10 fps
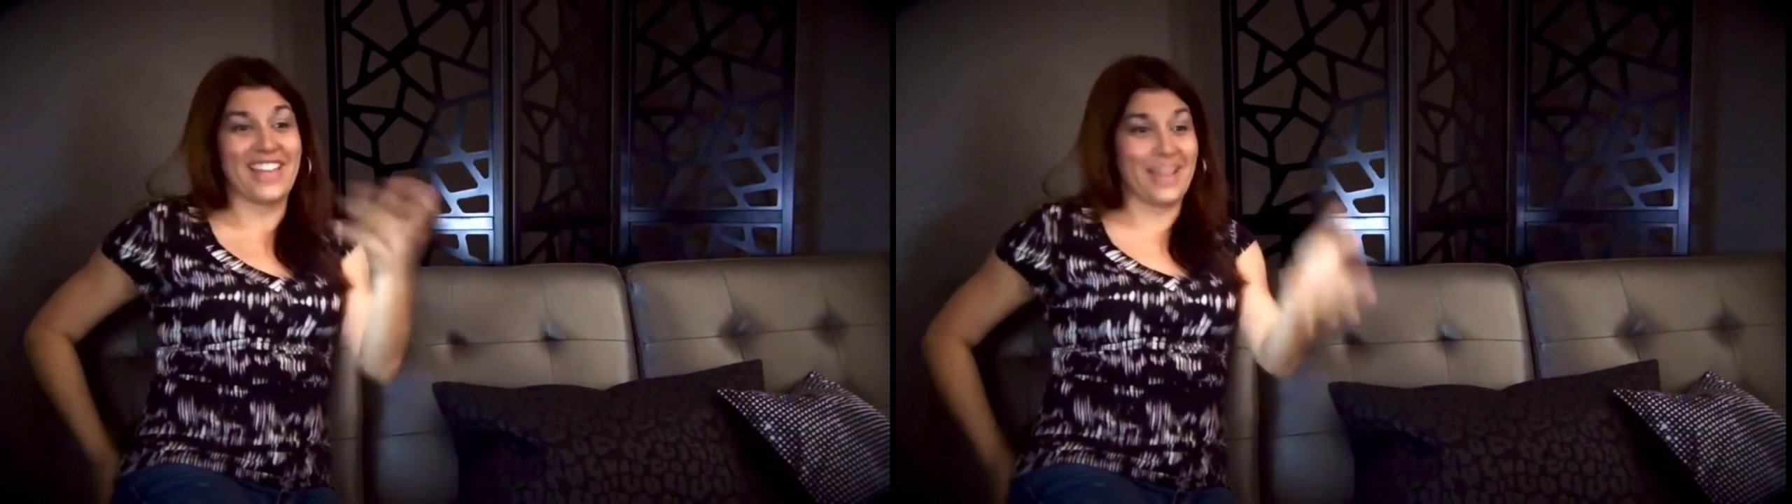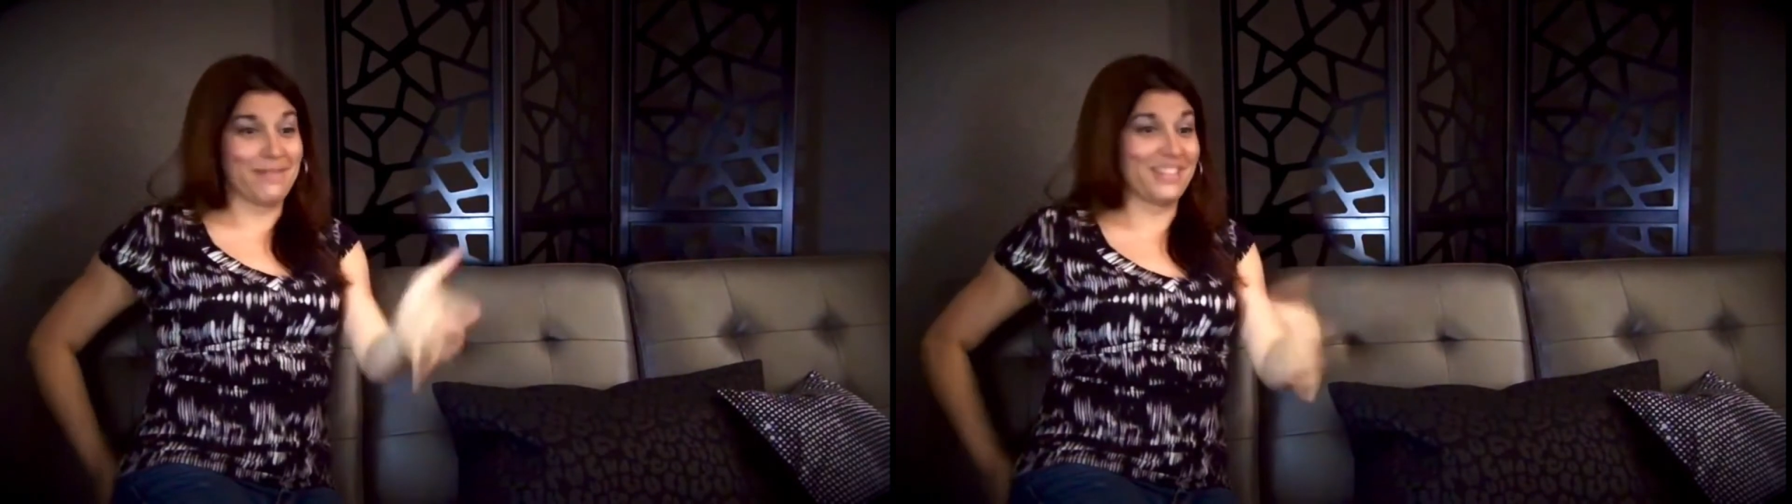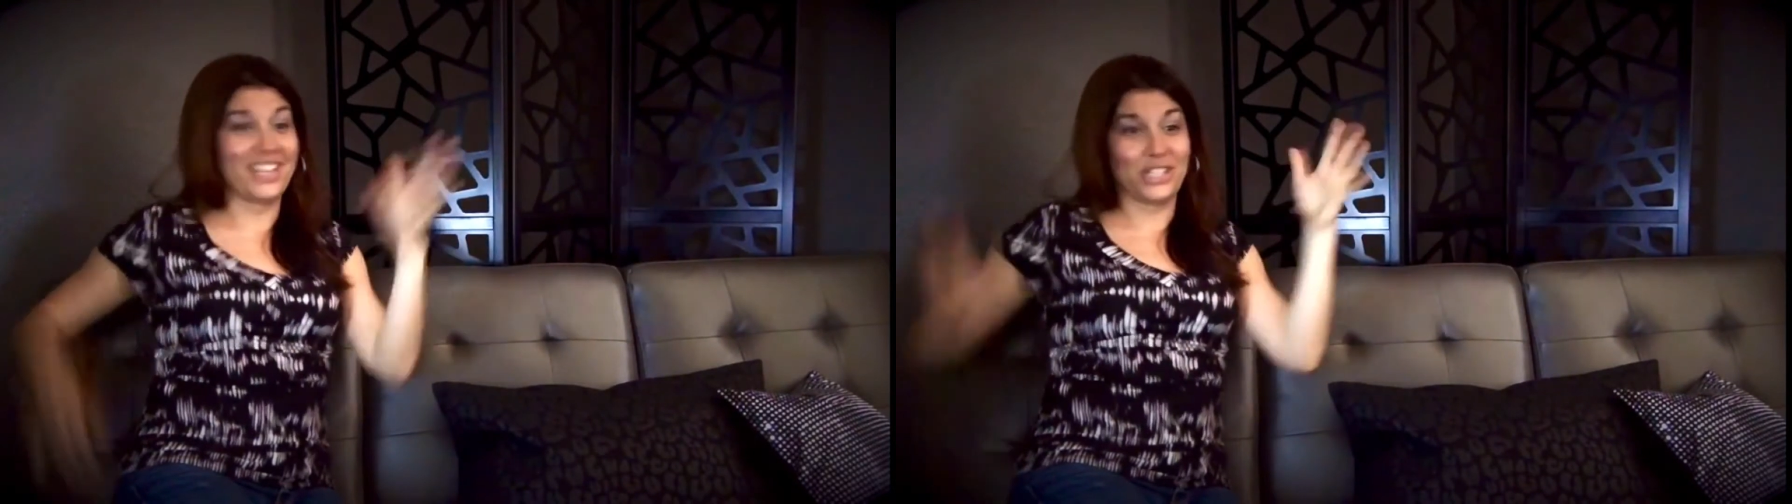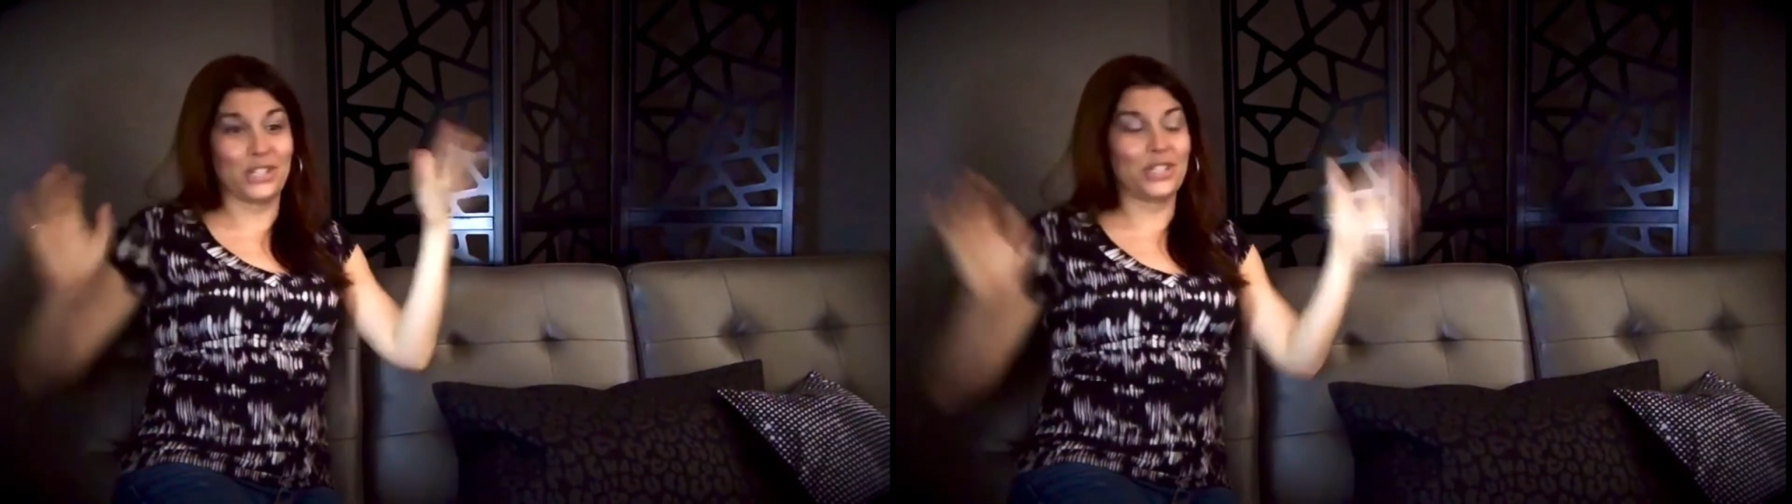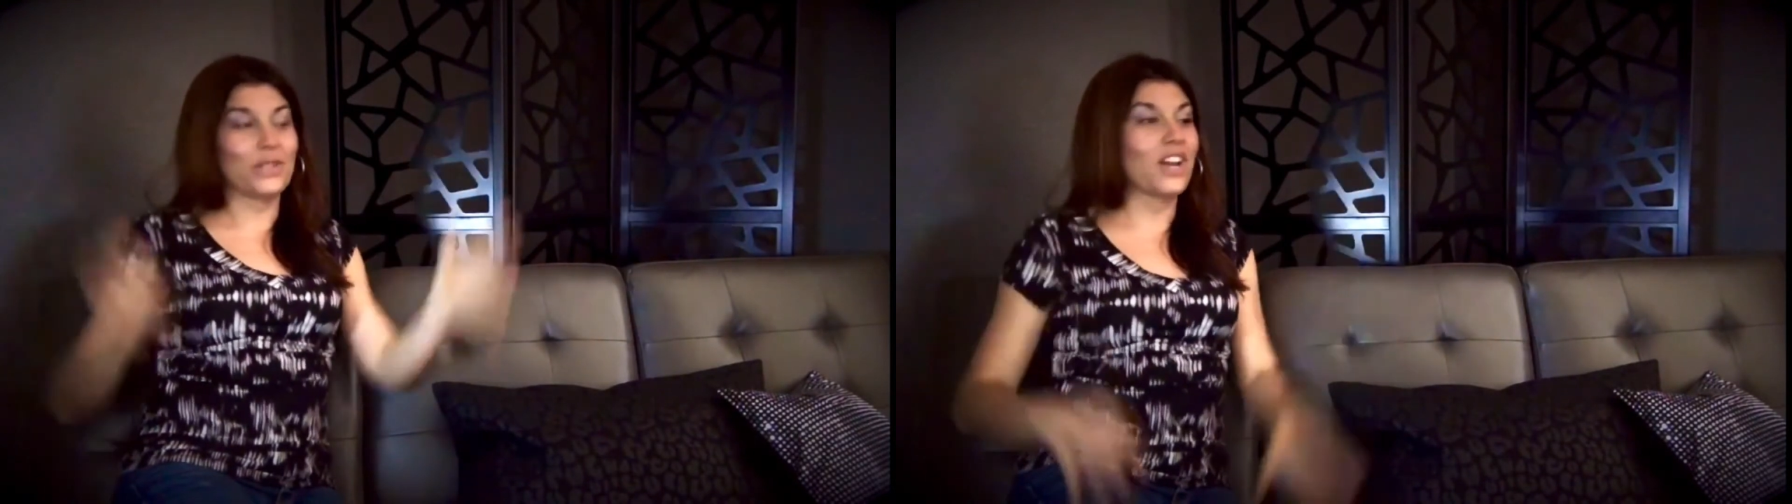And I came to like
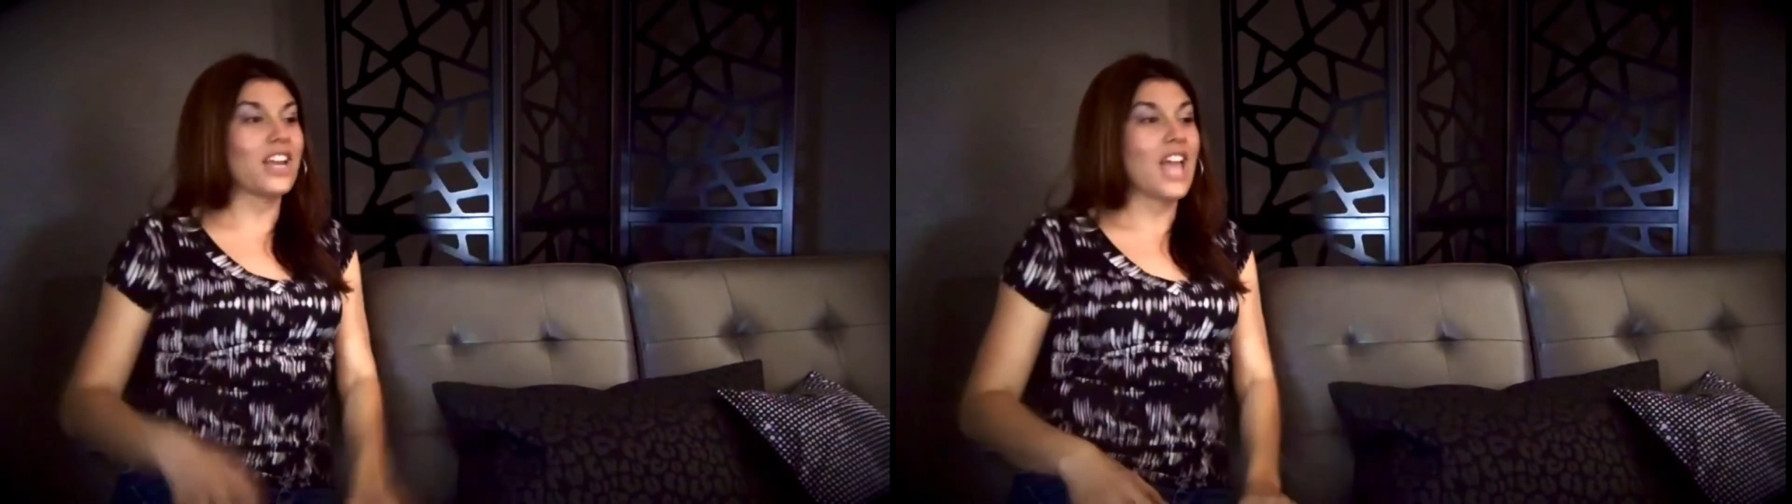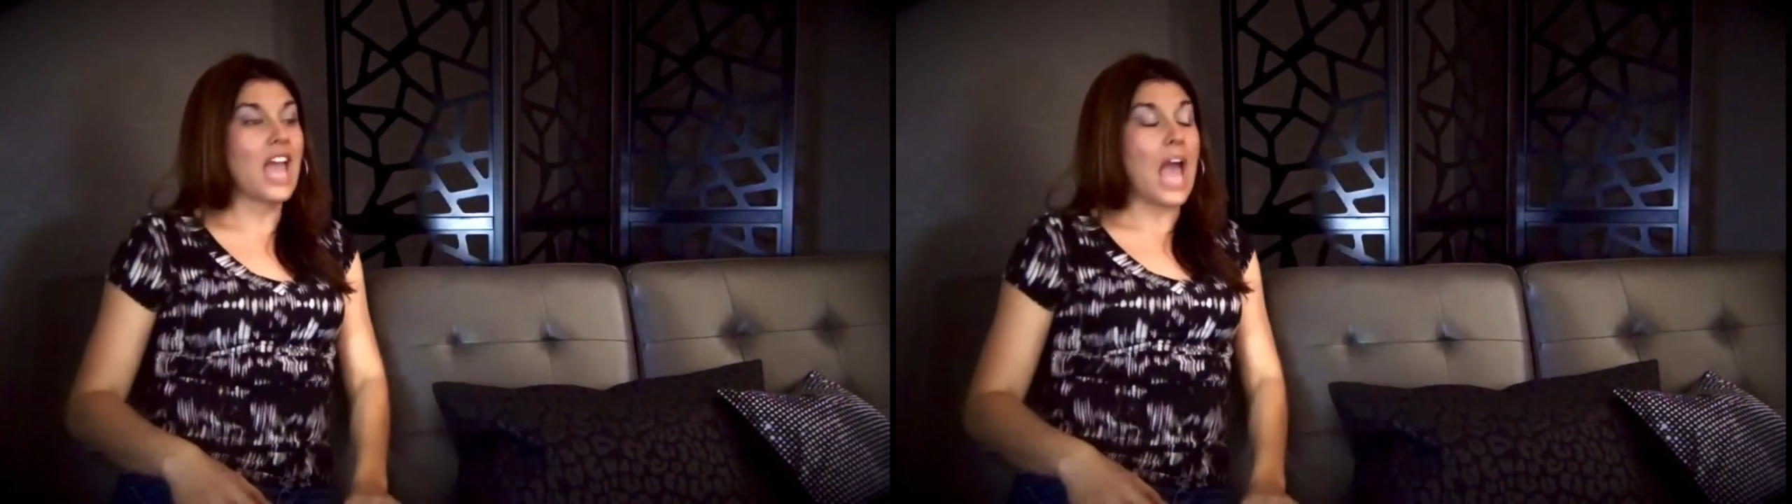cheer you on. And